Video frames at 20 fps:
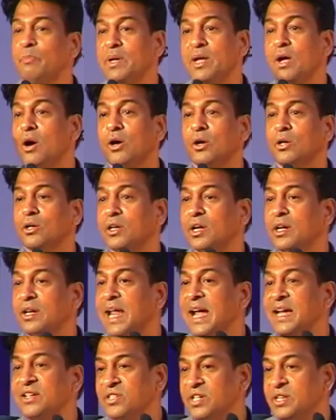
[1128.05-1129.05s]
beyond
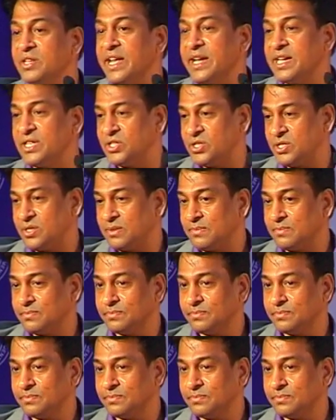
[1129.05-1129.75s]
90 days.